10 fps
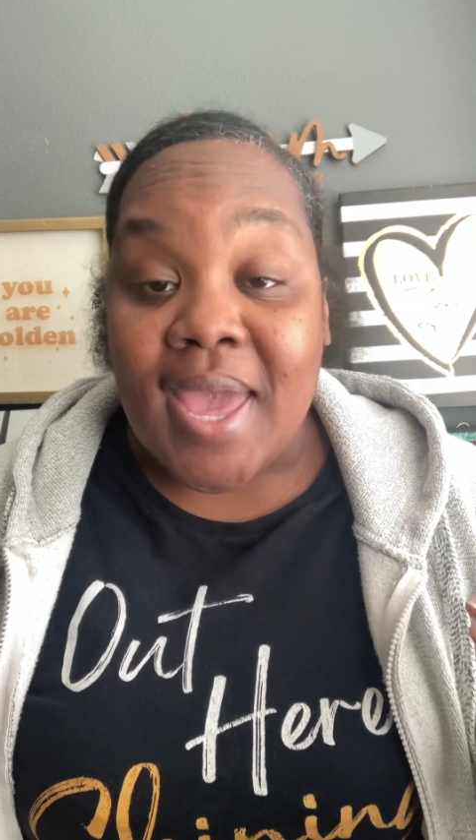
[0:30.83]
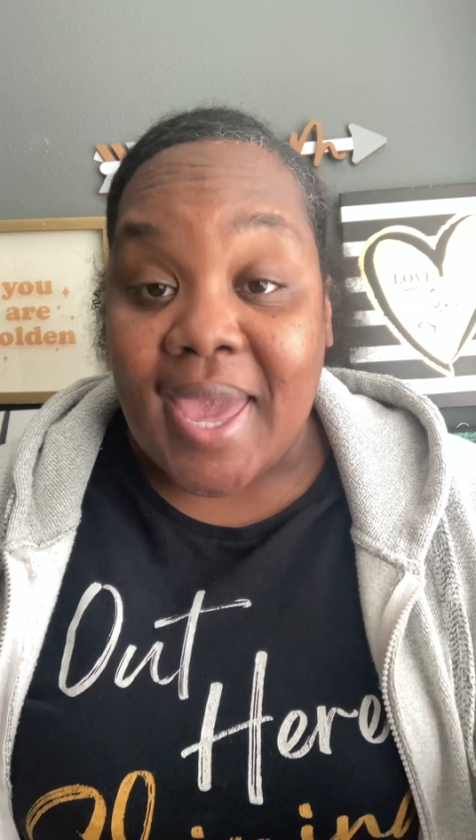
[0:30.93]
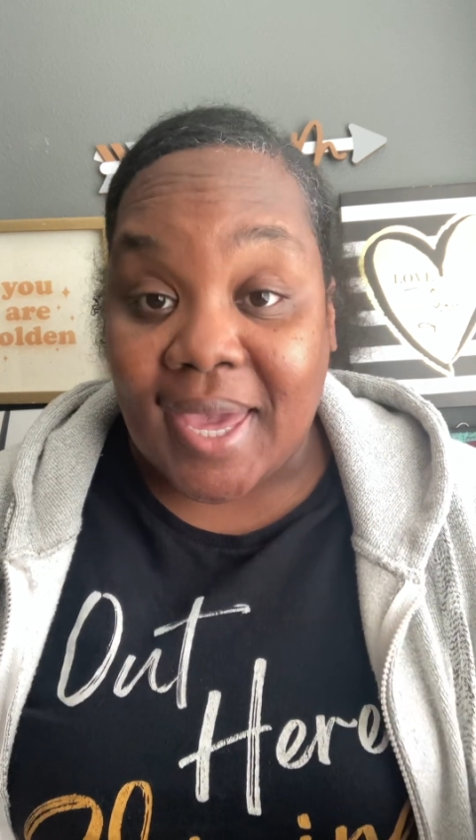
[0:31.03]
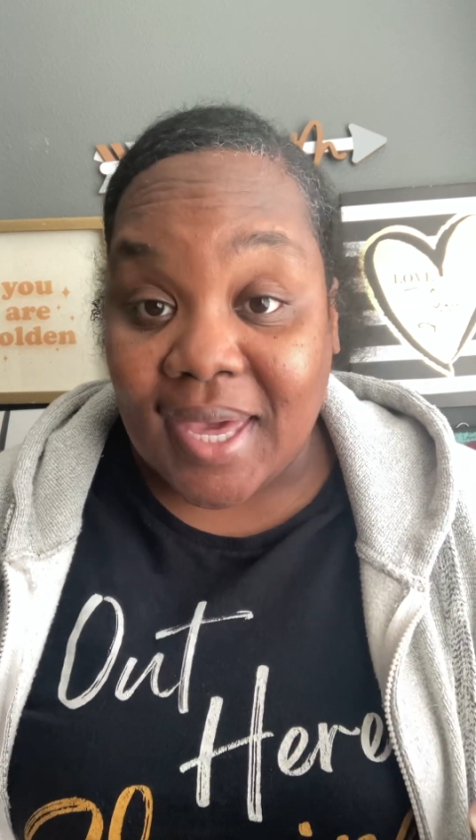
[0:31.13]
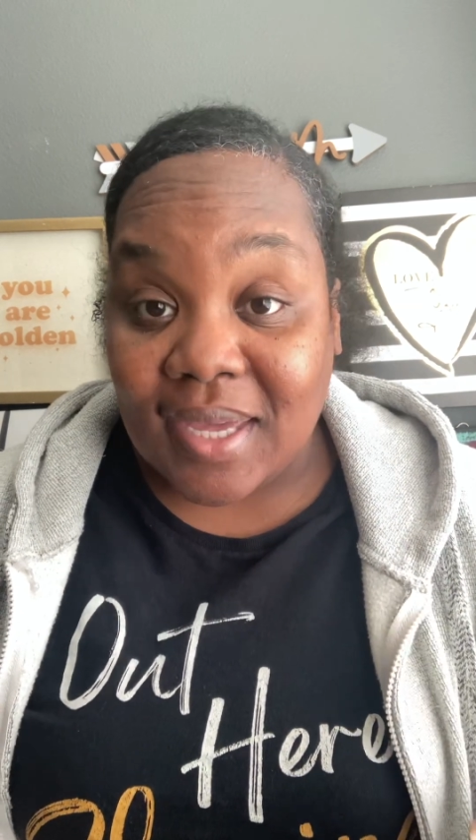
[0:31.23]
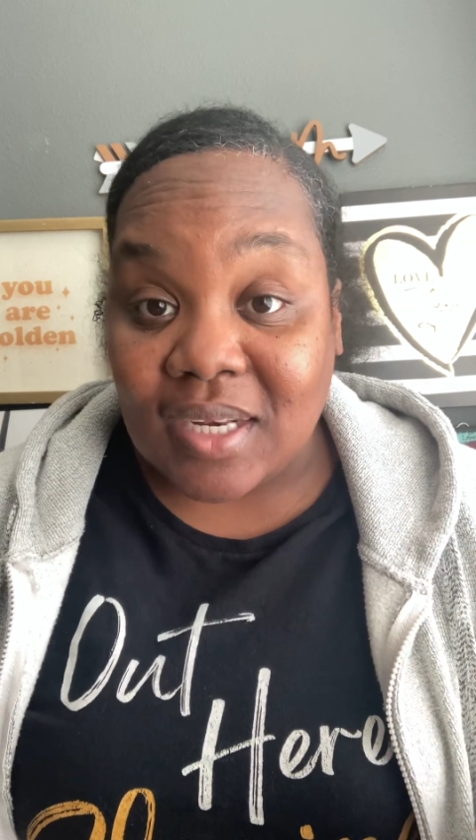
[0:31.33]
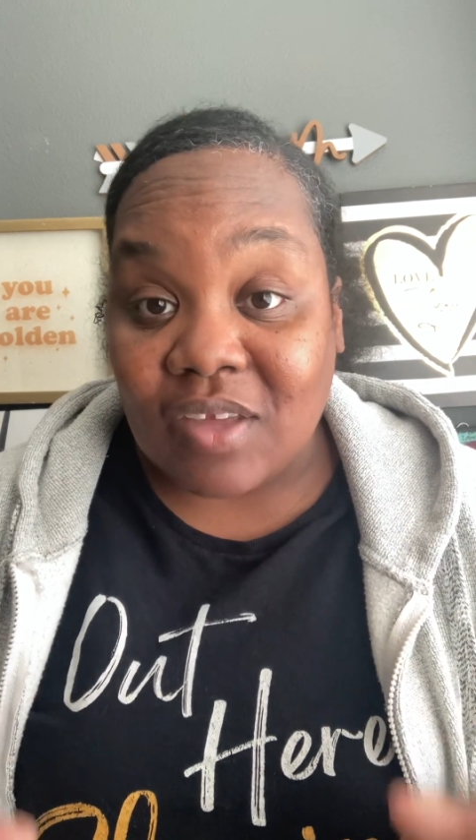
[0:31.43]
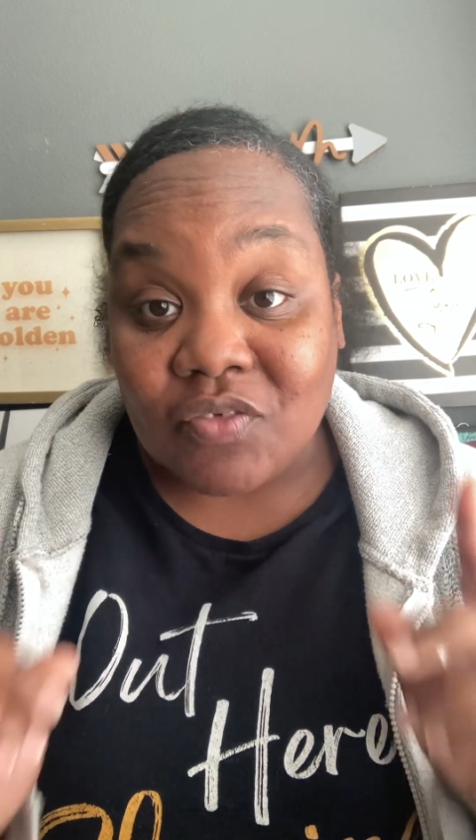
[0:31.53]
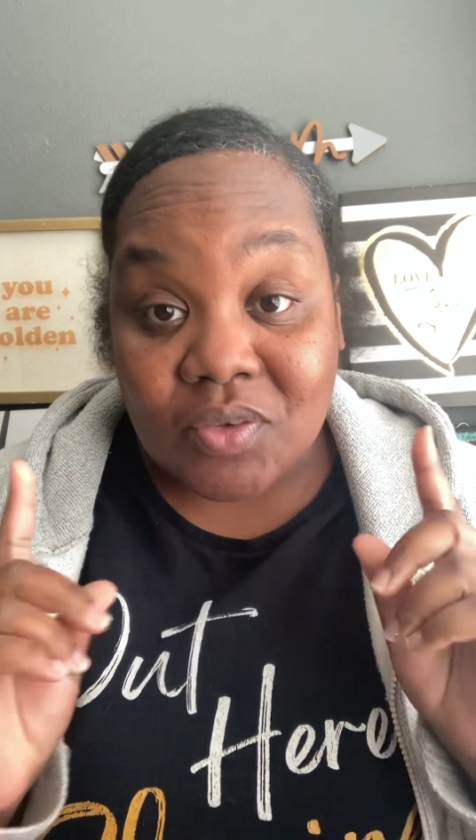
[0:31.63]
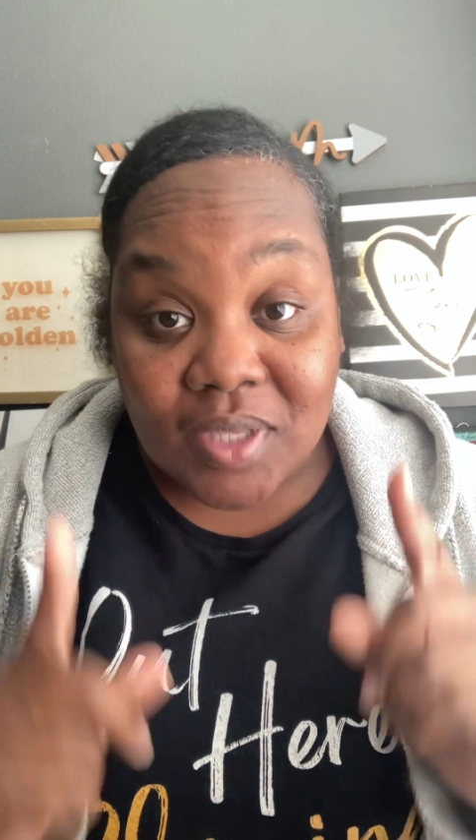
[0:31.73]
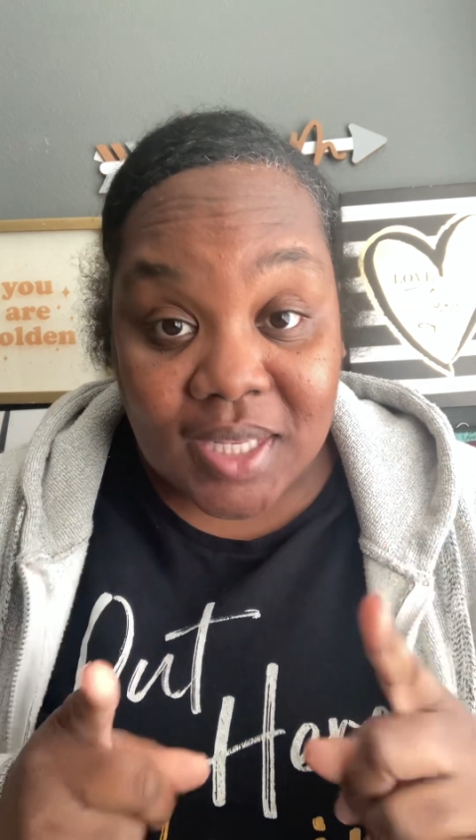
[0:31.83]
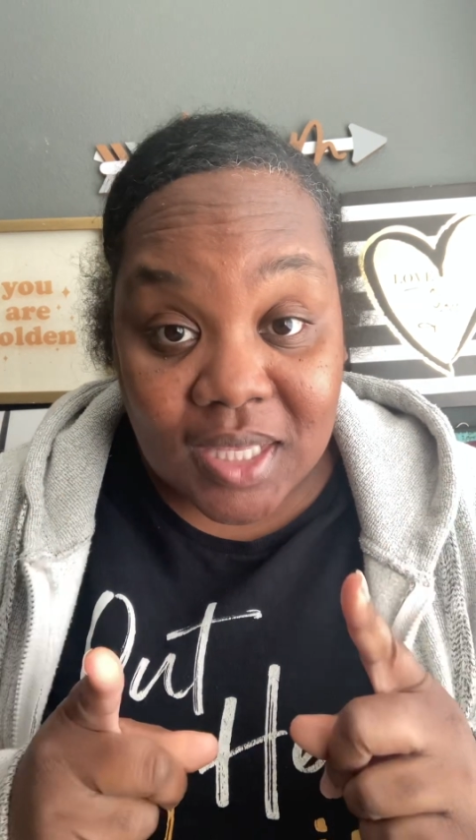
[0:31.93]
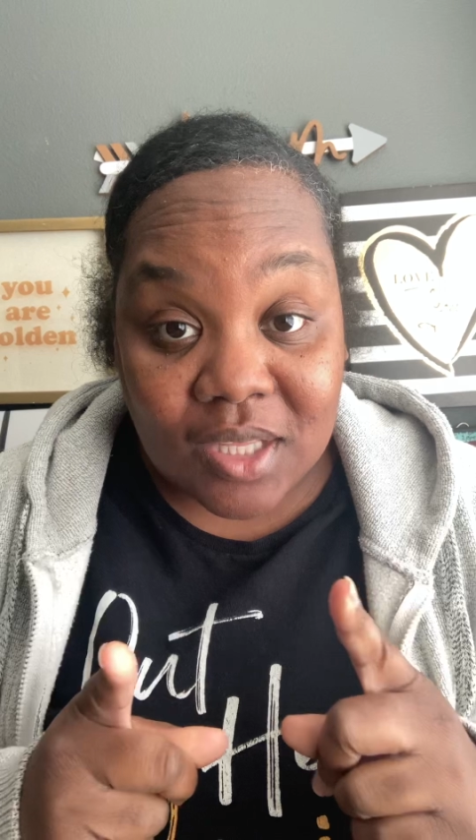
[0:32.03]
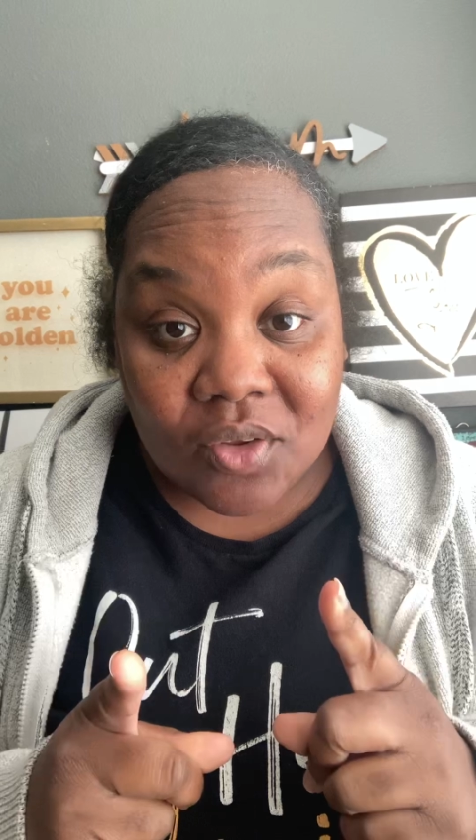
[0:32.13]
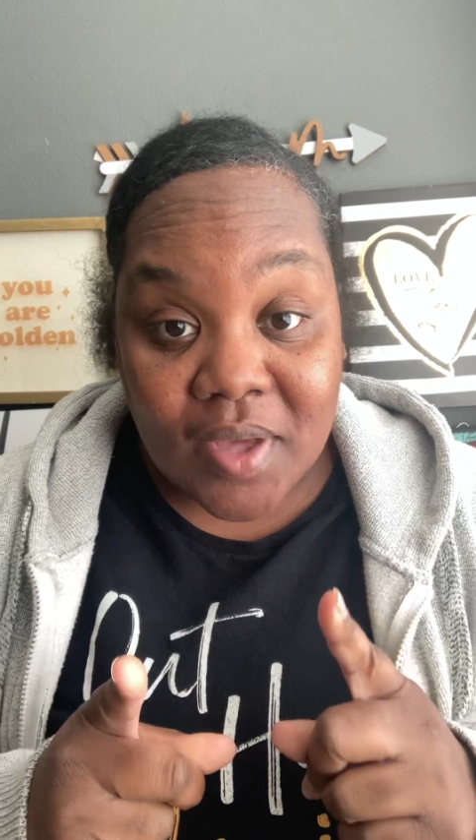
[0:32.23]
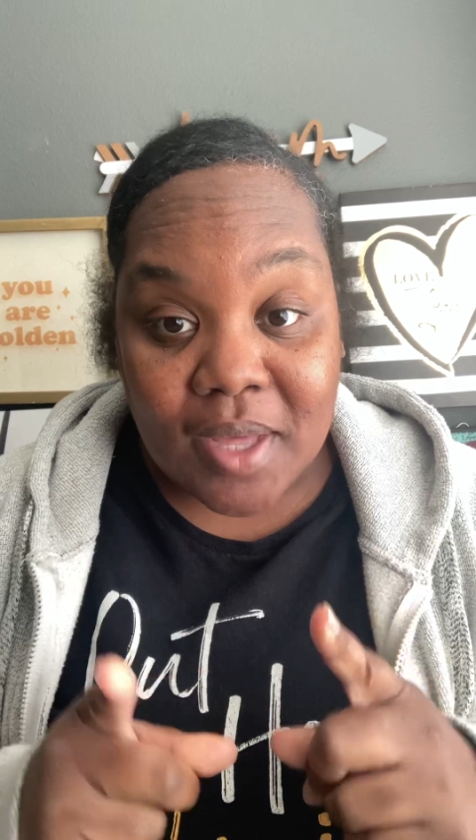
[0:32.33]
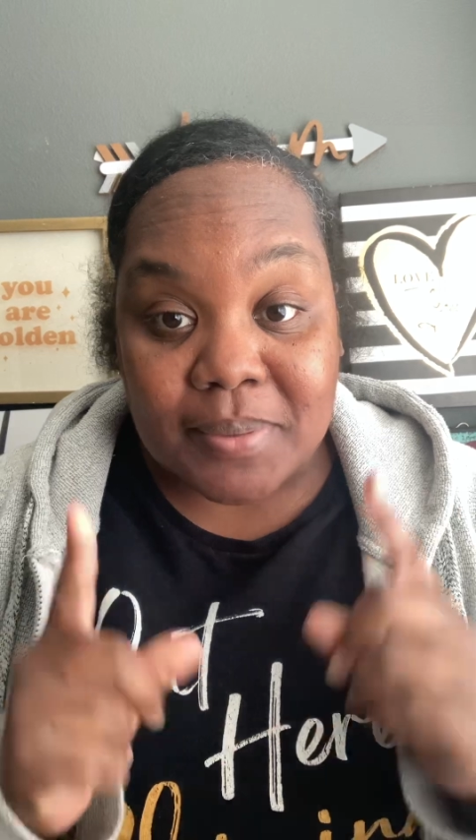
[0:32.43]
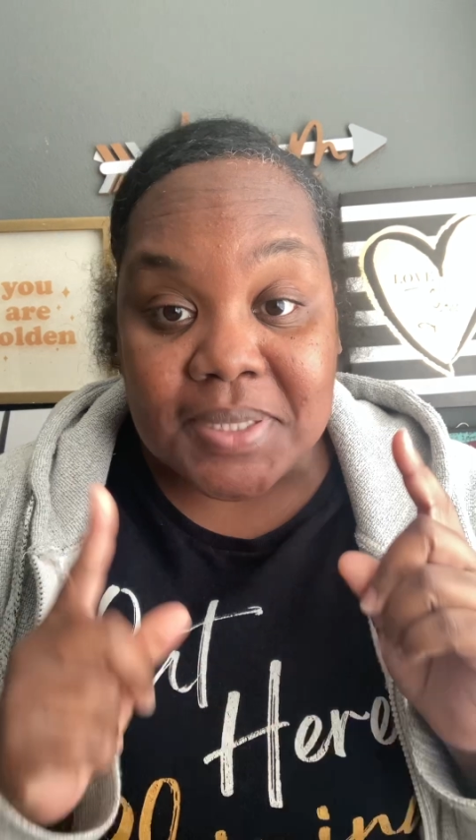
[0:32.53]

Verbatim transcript: And if you need a little help